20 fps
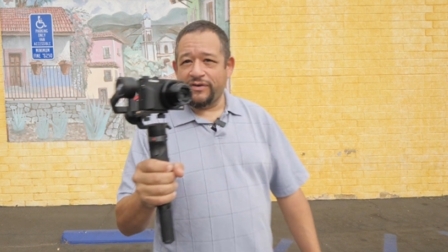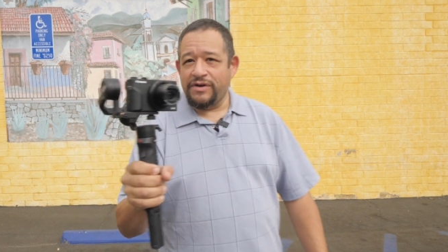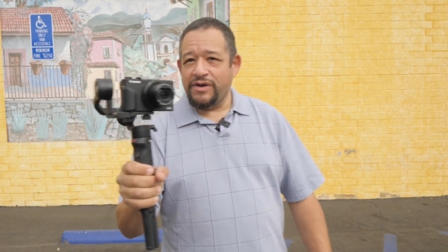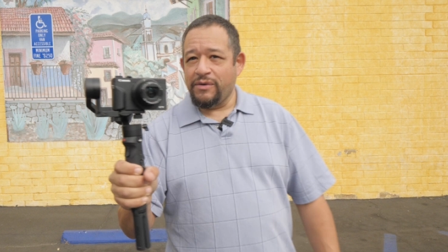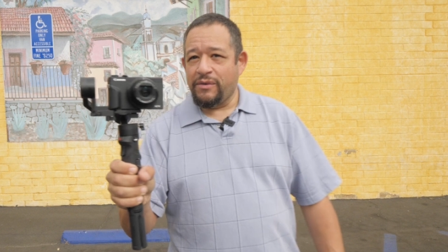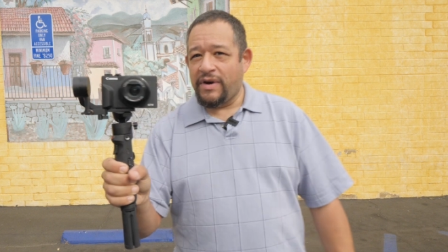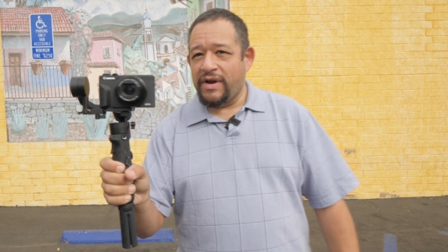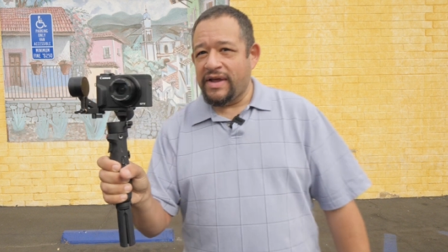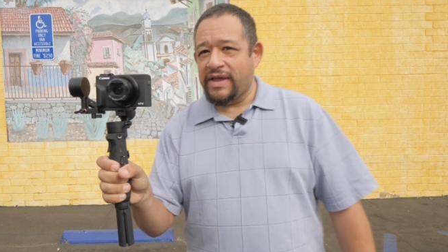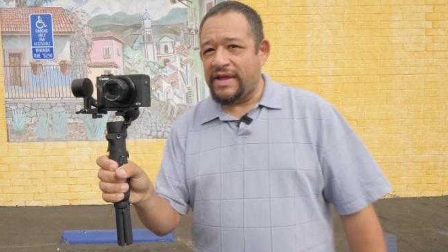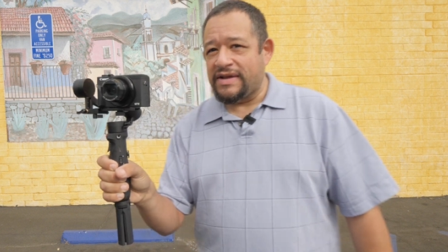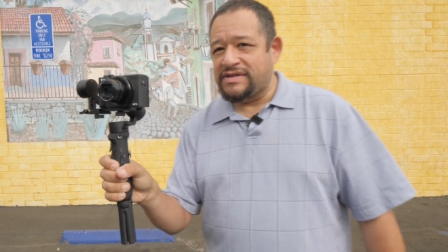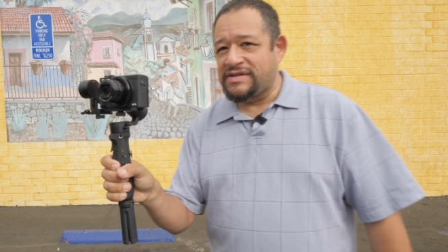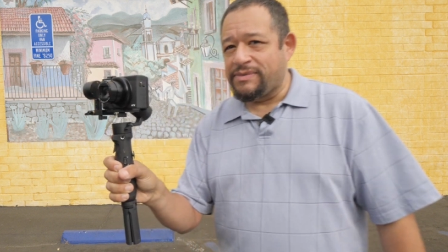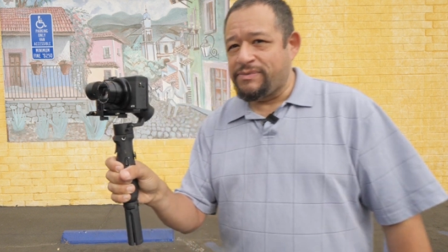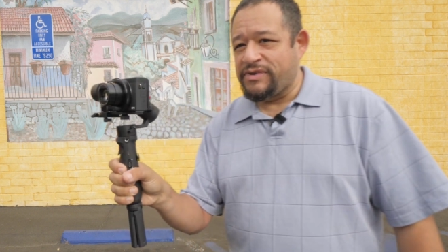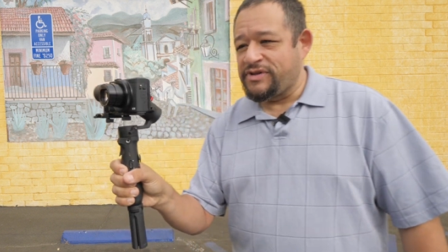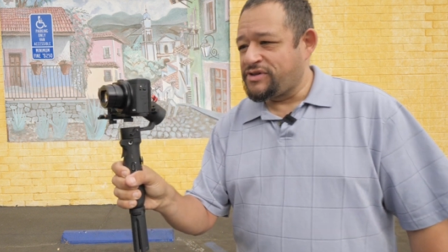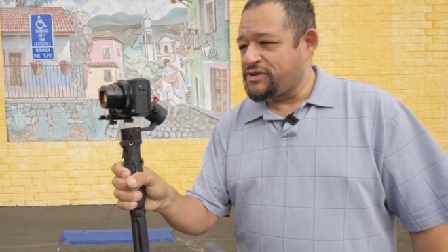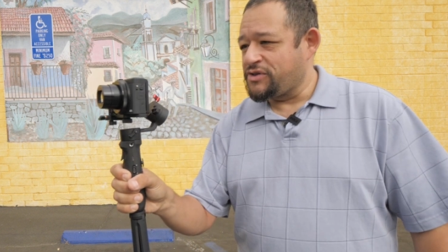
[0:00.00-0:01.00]
or you want to get
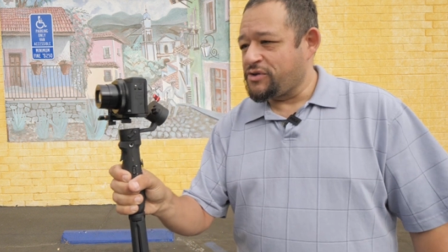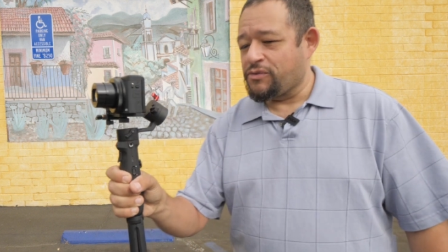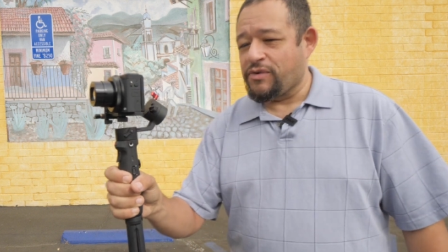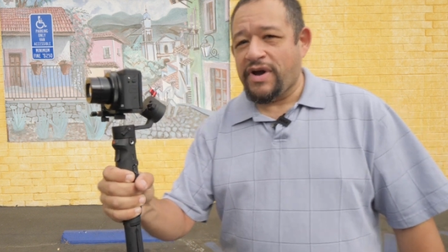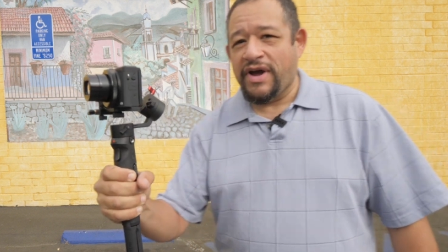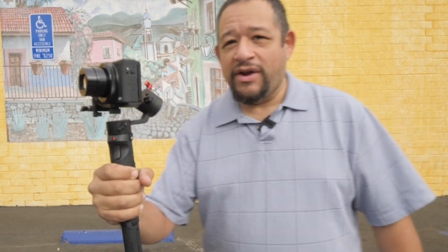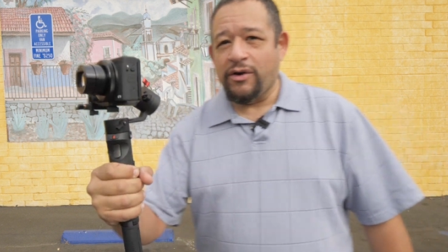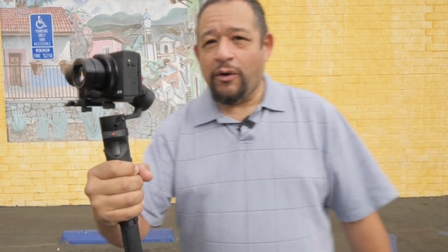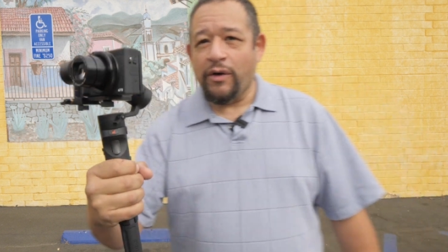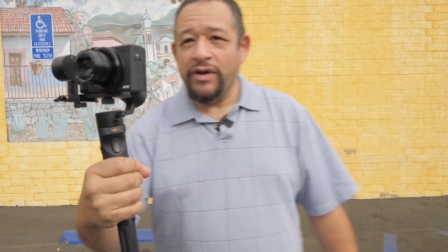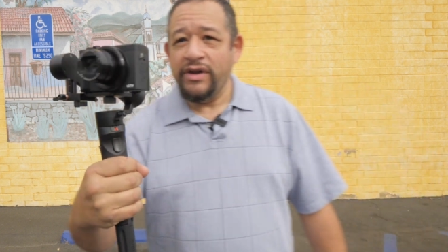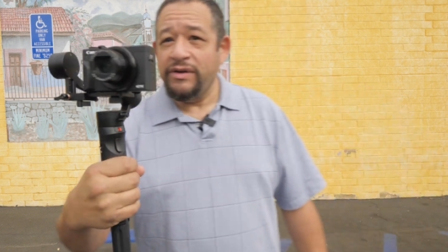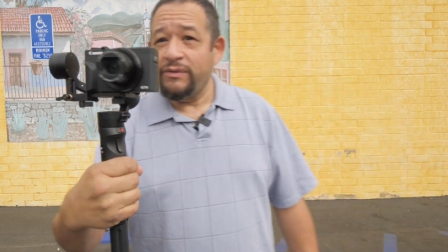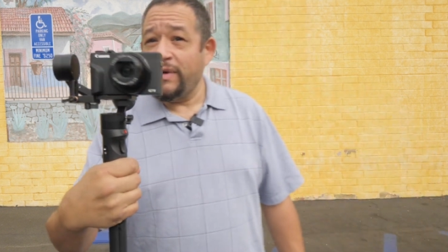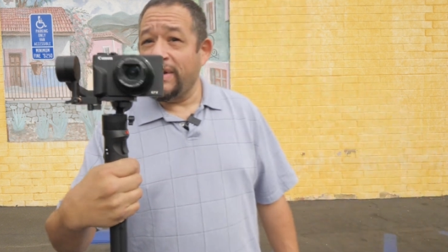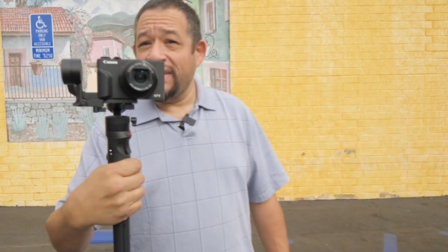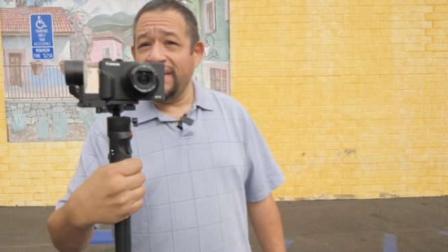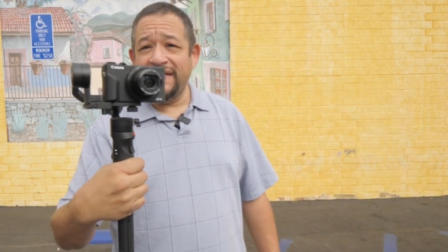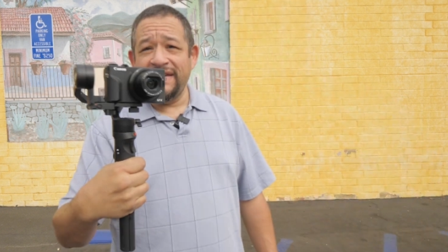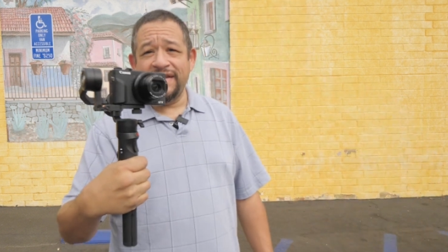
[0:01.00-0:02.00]
something to the right, all you
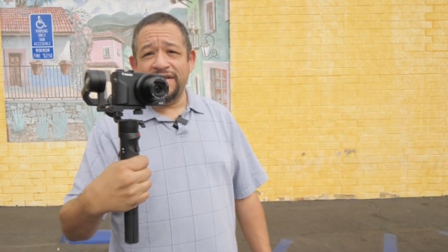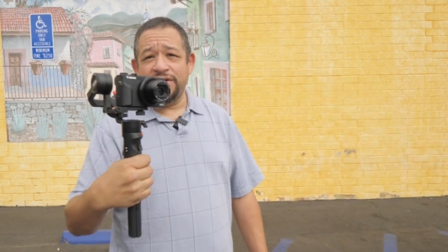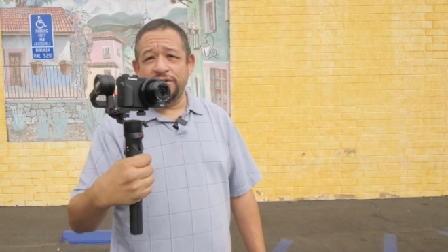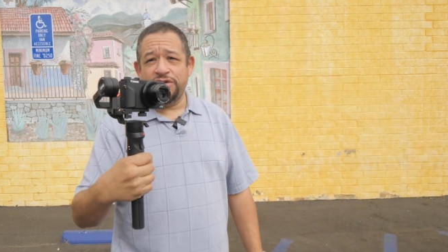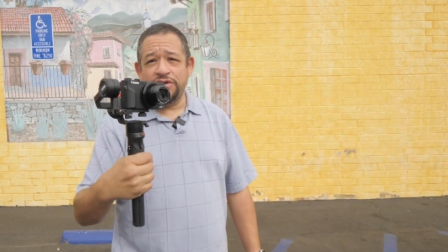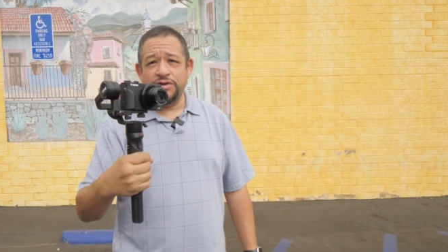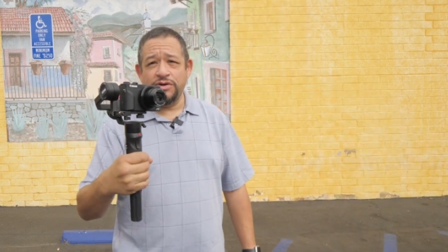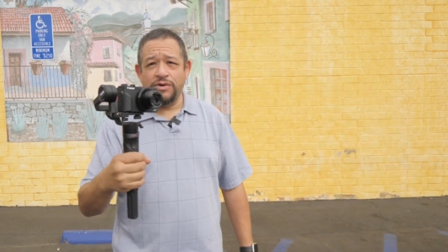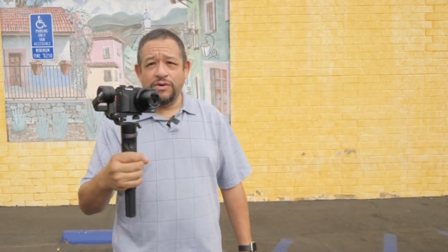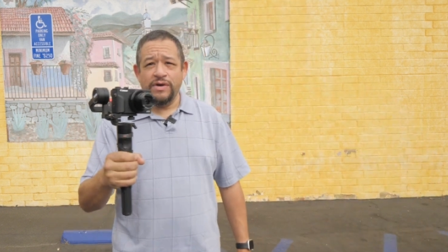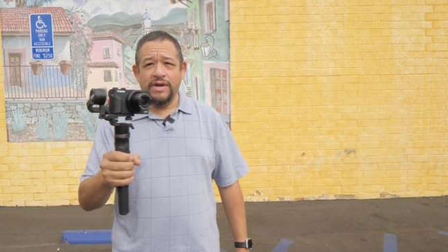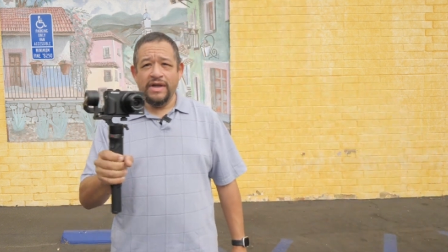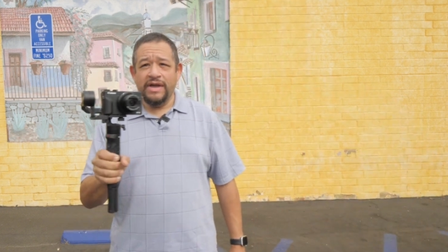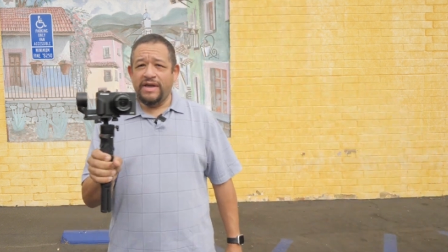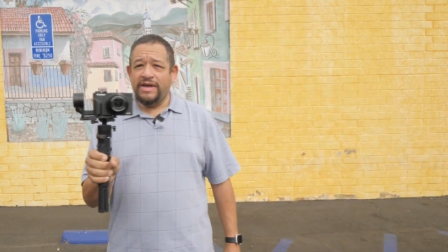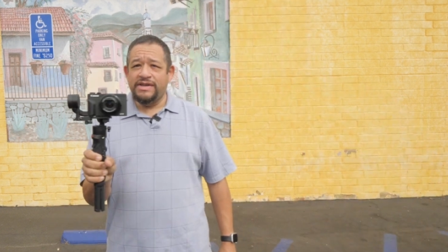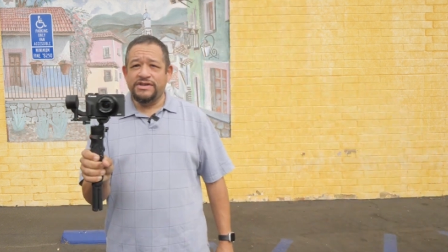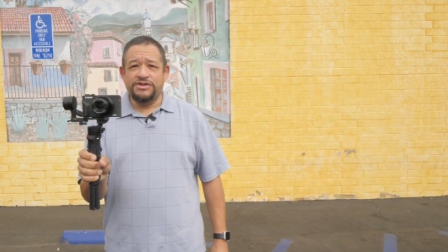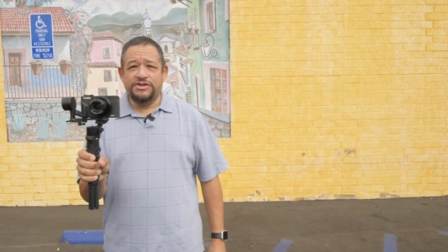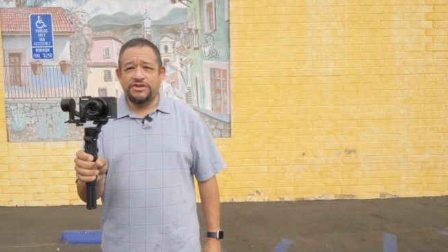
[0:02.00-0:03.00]
really need to do
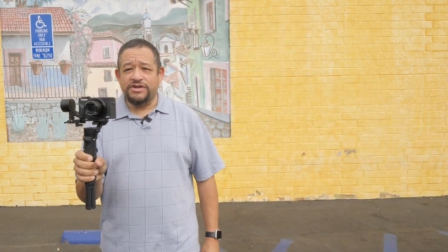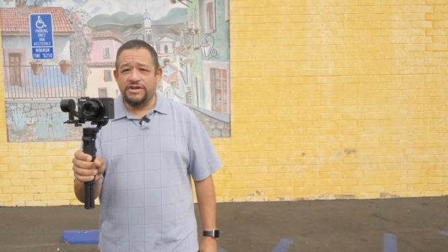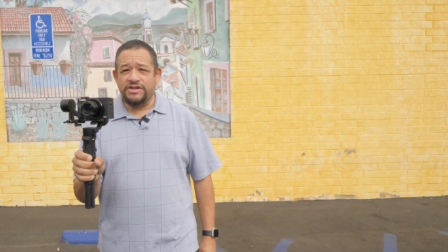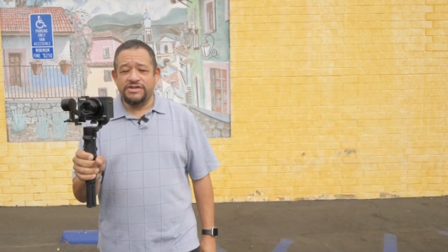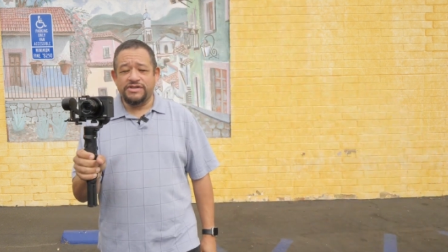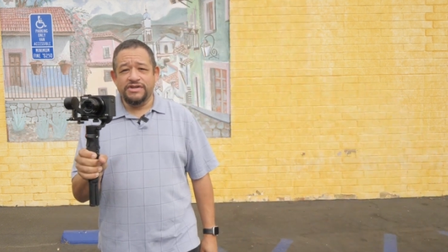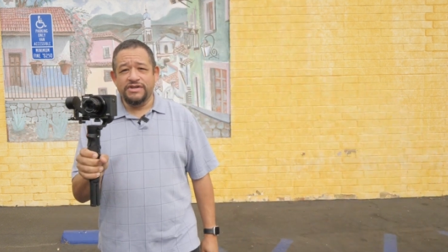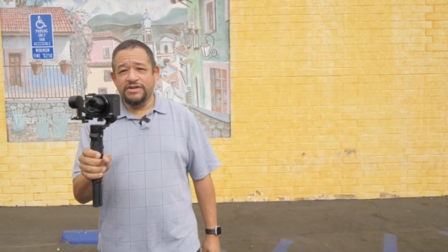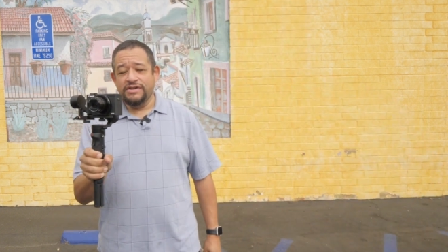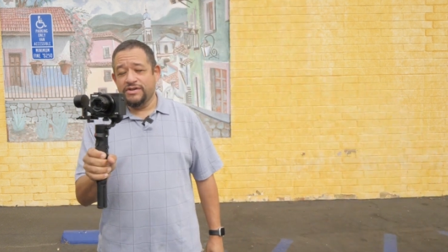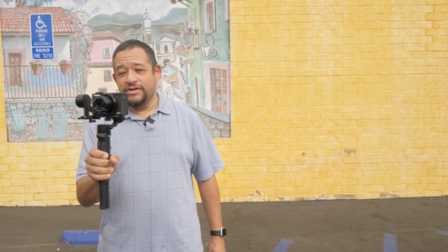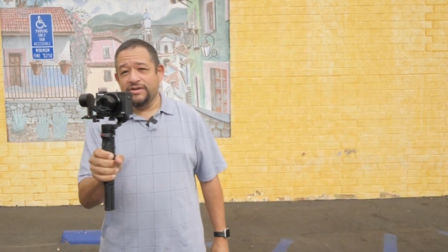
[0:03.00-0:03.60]
is just